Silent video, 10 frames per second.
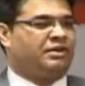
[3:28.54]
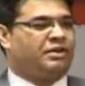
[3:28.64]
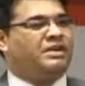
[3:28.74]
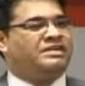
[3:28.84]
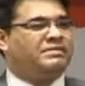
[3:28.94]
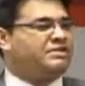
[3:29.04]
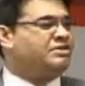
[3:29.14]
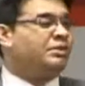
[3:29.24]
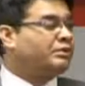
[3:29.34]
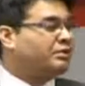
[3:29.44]
your
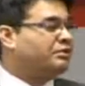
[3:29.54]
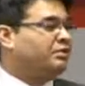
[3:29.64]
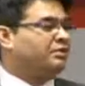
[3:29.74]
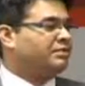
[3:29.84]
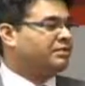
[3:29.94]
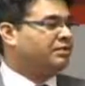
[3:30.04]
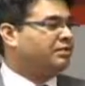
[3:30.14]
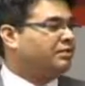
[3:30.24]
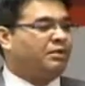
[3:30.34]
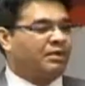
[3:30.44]
SMSs don't go through,
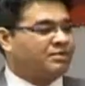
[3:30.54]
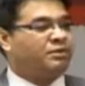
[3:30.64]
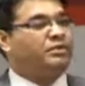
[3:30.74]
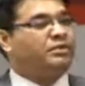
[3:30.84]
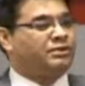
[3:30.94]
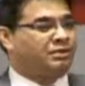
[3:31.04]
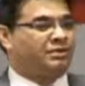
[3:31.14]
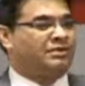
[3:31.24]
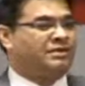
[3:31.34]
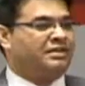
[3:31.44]
your calls don't go
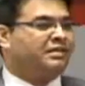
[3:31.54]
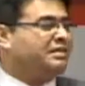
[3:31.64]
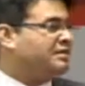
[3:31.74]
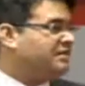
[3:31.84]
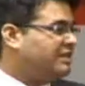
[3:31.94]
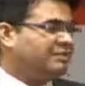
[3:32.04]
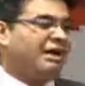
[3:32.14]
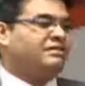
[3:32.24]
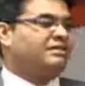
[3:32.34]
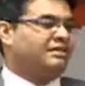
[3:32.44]
through. Just
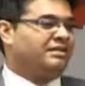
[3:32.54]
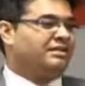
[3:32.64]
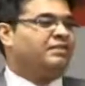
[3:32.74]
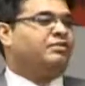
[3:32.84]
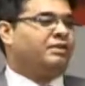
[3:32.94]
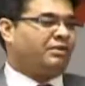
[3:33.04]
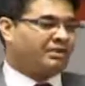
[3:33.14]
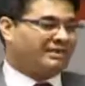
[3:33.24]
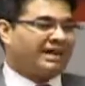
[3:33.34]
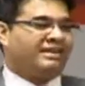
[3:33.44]
imagine
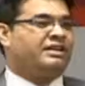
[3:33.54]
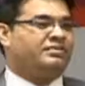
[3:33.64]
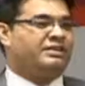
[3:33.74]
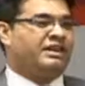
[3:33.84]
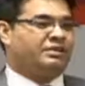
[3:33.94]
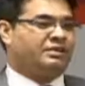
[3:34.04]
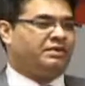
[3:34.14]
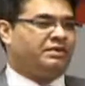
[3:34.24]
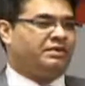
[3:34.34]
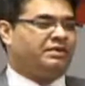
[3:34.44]
on that kind of a
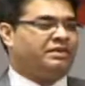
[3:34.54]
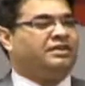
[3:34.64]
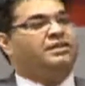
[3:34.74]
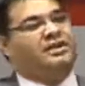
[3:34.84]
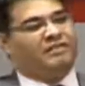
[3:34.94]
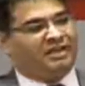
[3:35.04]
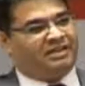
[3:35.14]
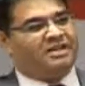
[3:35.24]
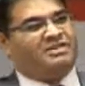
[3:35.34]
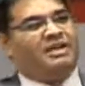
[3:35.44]
network, if a
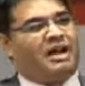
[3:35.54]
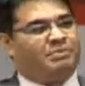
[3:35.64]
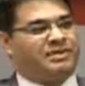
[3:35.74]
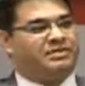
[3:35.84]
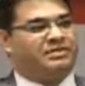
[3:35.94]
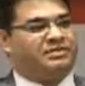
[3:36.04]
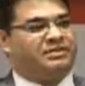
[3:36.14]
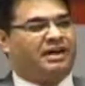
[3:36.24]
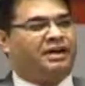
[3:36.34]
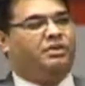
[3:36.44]
disaster happens
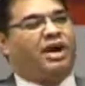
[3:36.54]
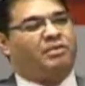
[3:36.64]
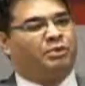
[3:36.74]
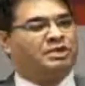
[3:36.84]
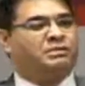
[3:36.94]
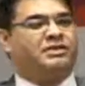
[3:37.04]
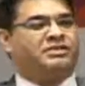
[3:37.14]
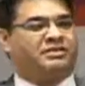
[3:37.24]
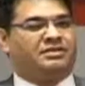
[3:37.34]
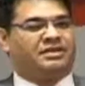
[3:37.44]
and you have a police
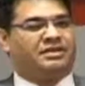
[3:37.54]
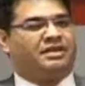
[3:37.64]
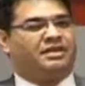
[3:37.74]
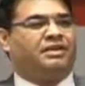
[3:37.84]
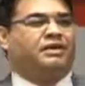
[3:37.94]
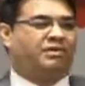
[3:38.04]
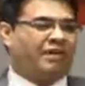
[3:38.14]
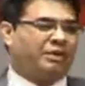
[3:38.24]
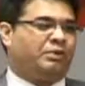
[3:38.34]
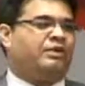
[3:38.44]
personnel
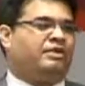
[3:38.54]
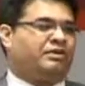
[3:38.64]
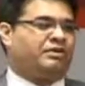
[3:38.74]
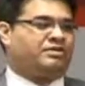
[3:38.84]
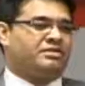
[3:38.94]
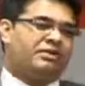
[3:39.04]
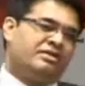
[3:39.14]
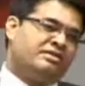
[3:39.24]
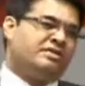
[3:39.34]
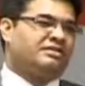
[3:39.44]
trying to call across on a
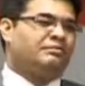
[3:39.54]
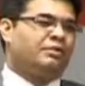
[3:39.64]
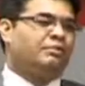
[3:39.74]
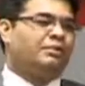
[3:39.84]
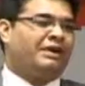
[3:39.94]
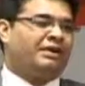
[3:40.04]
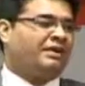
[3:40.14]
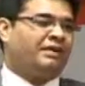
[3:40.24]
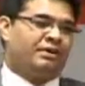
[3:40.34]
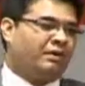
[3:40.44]
GSM mobile,
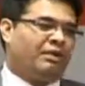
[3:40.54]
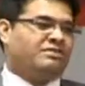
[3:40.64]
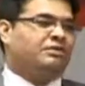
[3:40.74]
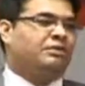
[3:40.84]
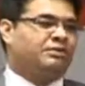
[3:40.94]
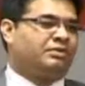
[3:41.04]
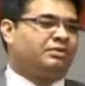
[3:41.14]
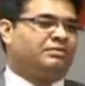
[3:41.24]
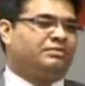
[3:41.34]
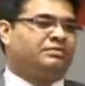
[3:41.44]
the call doesn't go through.